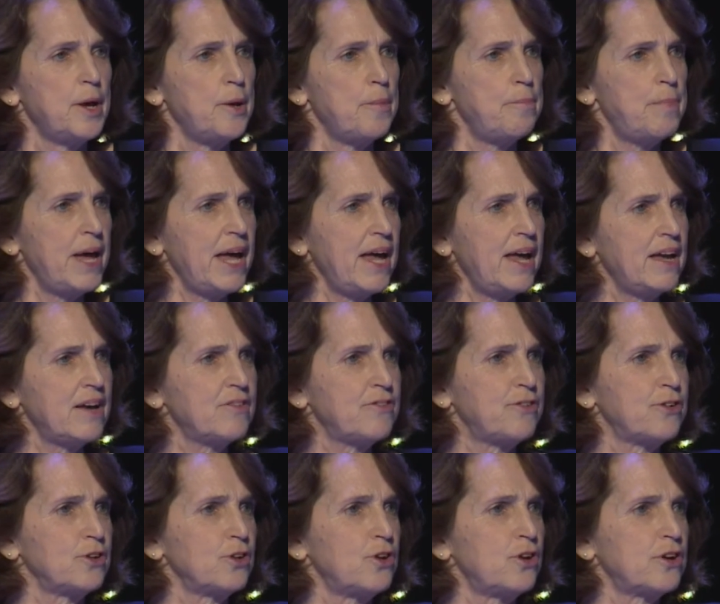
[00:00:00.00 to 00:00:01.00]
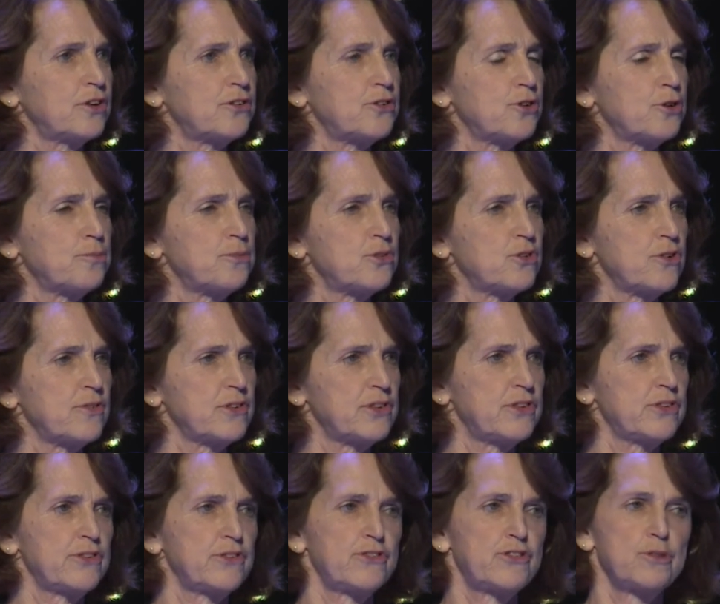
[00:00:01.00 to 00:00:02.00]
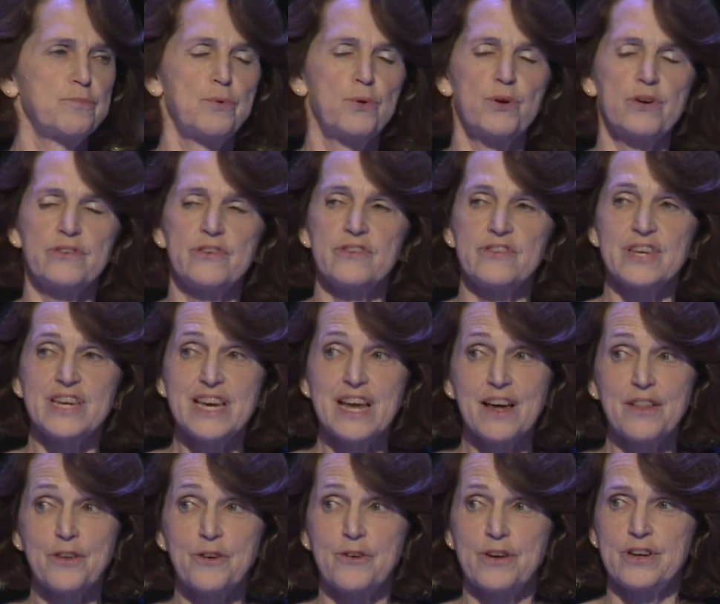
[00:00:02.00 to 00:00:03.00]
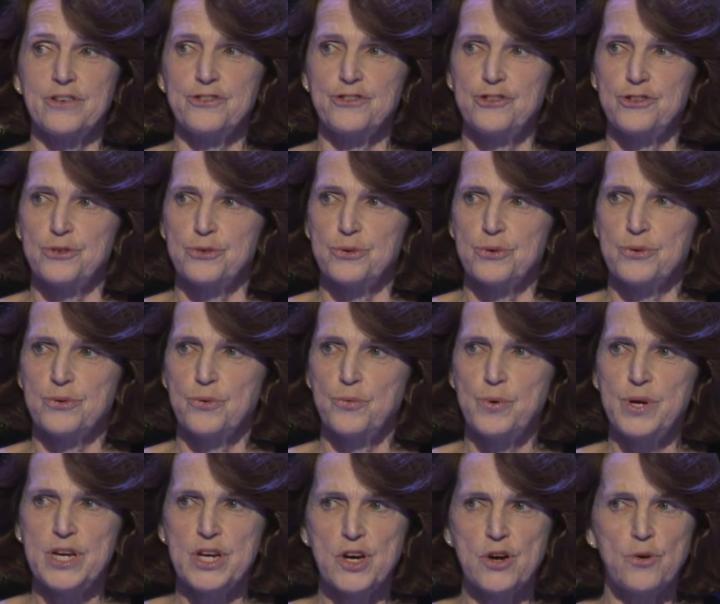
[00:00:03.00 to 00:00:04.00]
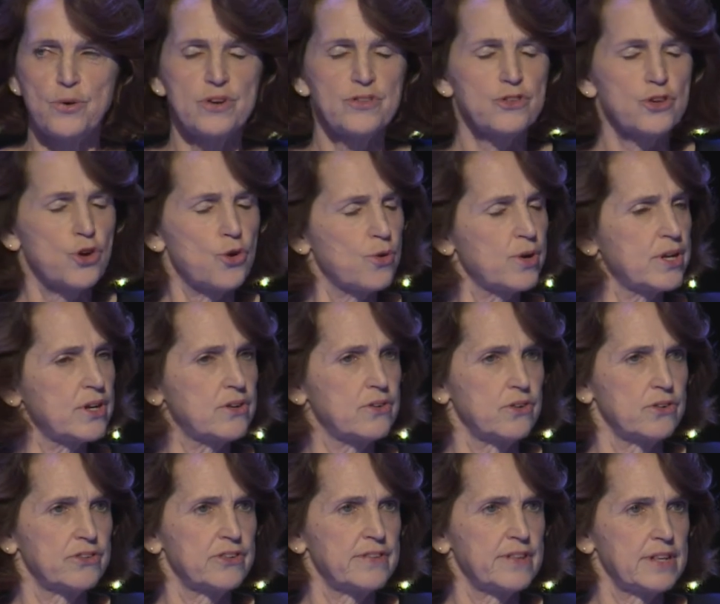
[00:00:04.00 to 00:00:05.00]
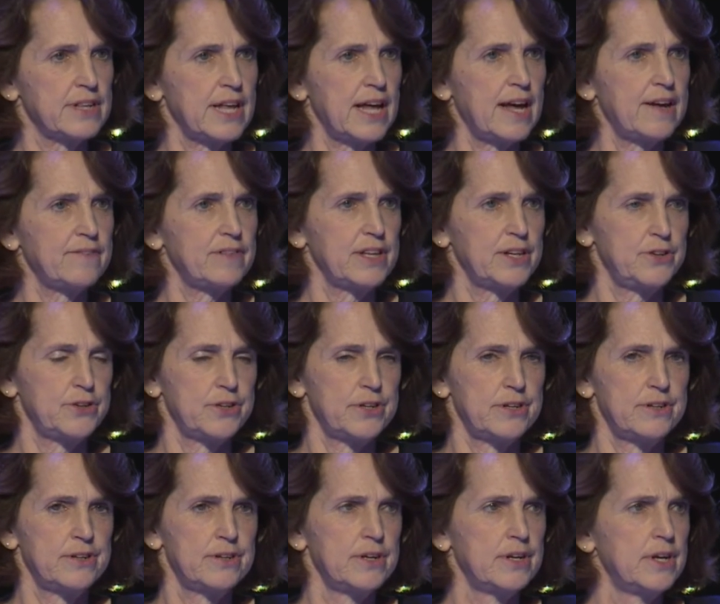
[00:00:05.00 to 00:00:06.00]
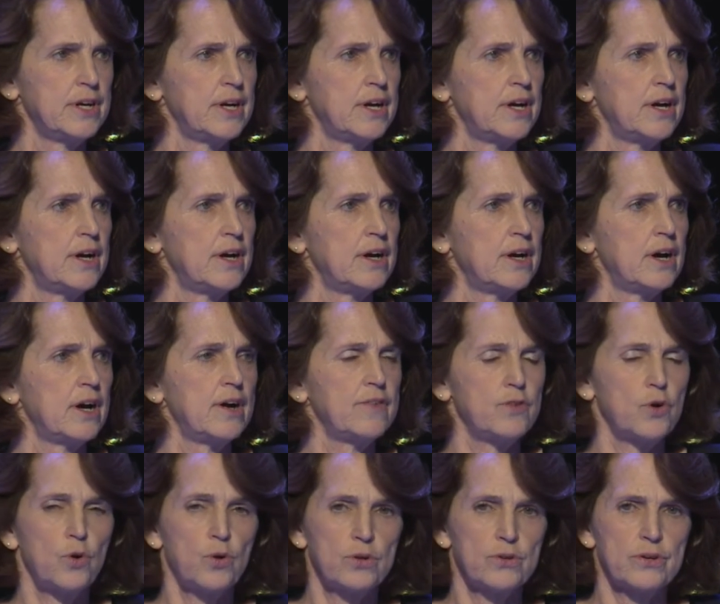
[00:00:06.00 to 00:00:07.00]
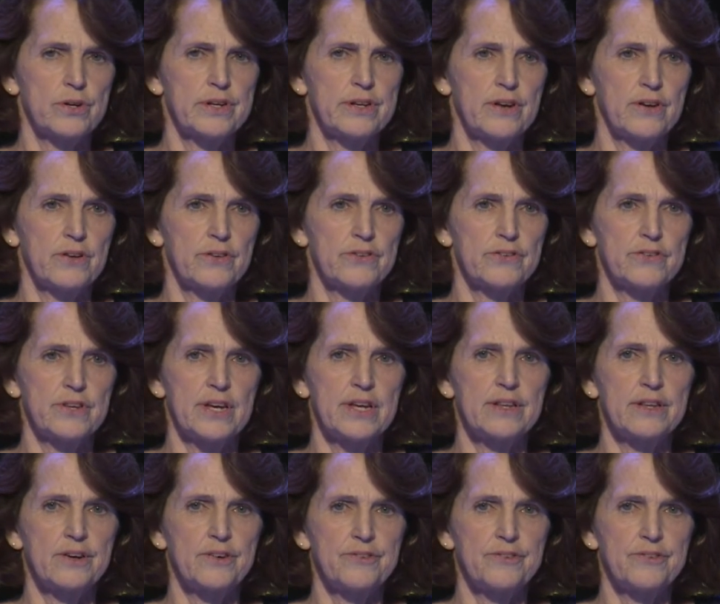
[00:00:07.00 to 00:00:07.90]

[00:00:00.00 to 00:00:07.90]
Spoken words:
Paying for long-term services and supports is another issue we know is critical to the livelihood of older adults and their